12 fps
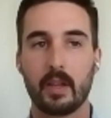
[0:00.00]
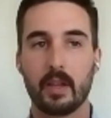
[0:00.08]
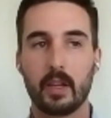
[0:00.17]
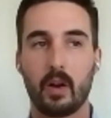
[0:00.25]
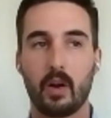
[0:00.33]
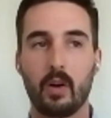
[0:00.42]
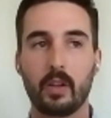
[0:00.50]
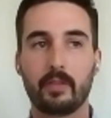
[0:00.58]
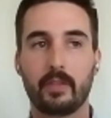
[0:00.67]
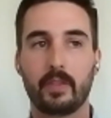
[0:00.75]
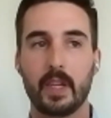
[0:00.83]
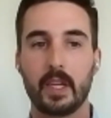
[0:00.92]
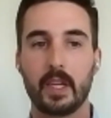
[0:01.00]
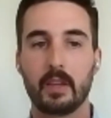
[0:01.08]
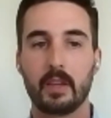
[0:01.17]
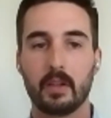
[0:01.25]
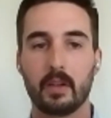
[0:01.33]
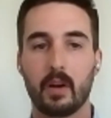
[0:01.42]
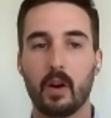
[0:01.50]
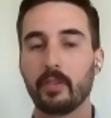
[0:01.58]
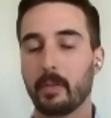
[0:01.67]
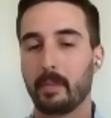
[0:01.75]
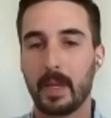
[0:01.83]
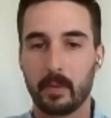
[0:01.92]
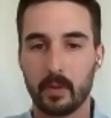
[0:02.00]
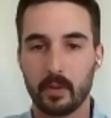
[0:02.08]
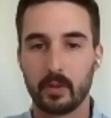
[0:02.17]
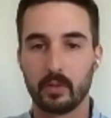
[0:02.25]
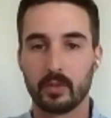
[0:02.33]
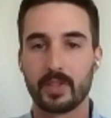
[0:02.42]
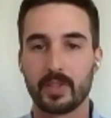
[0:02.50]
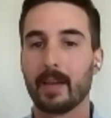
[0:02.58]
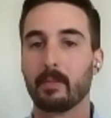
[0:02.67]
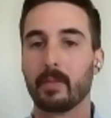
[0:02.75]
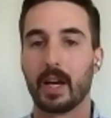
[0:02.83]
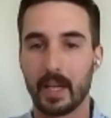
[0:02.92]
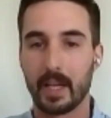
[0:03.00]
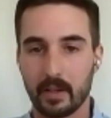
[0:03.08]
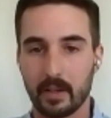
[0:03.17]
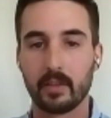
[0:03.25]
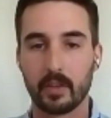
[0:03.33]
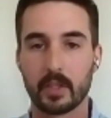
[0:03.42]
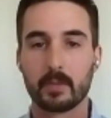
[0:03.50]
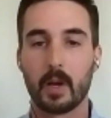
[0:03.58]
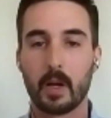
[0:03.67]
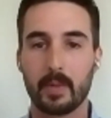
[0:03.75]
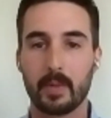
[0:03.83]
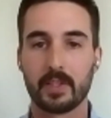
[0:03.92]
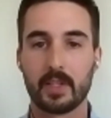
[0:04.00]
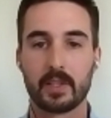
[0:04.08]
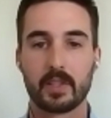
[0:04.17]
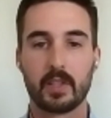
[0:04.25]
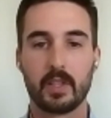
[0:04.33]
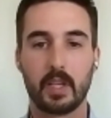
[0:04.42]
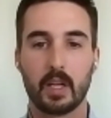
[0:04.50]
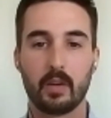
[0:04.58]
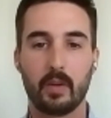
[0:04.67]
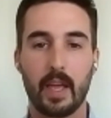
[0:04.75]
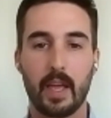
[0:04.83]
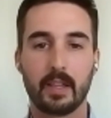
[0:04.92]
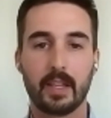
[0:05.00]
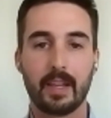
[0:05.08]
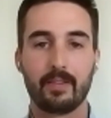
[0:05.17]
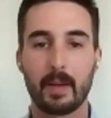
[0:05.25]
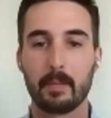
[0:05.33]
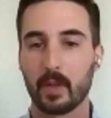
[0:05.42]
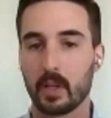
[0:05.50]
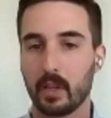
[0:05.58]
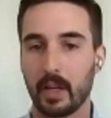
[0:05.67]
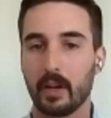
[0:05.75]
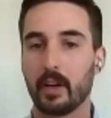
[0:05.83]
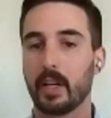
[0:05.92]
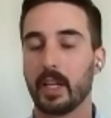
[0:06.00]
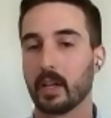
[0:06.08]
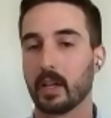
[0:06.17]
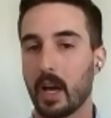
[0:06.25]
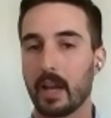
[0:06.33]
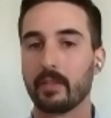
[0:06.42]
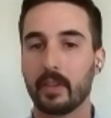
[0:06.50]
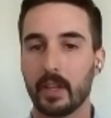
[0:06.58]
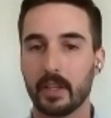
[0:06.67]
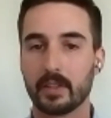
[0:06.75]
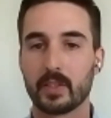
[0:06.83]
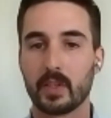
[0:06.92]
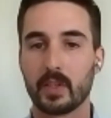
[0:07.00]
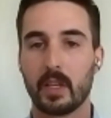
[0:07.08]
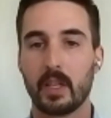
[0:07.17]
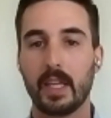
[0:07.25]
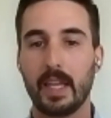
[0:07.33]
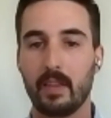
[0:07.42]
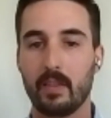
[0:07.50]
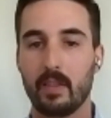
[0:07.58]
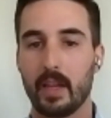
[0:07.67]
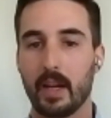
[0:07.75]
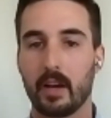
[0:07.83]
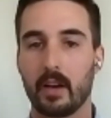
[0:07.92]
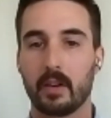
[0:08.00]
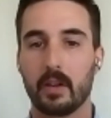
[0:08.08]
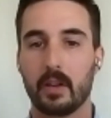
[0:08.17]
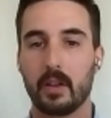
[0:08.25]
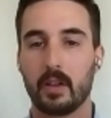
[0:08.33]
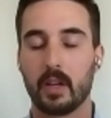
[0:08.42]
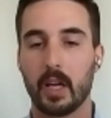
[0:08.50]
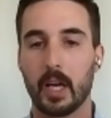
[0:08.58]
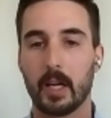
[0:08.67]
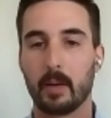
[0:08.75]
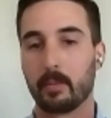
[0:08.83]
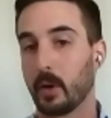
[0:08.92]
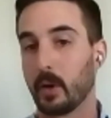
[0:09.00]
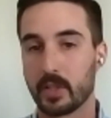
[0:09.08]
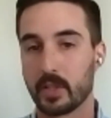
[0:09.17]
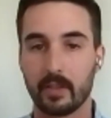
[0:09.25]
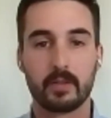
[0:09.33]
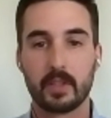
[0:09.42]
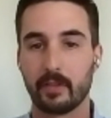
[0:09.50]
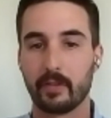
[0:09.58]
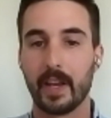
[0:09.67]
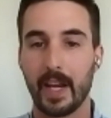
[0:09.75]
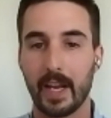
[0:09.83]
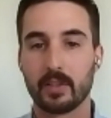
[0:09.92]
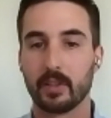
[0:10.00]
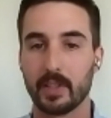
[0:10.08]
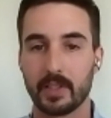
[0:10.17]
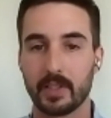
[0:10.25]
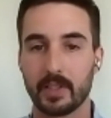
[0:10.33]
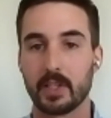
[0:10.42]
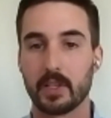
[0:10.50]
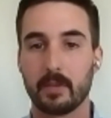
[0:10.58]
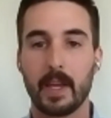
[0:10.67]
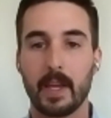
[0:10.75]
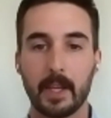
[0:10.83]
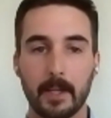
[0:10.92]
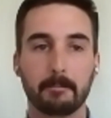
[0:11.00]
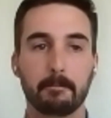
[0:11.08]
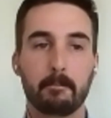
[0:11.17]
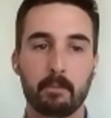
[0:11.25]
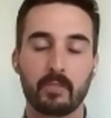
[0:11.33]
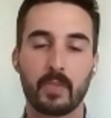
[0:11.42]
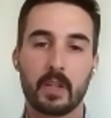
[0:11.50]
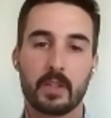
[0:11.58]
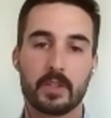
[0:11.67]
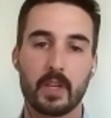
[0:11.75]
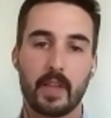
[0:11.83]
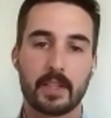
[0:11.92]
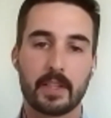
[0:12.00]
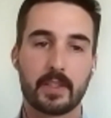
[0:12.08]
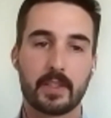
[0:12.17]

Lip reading: all of the people who stand behind the small business, and give them clarity and confidence in their approach to financial decision making. So that's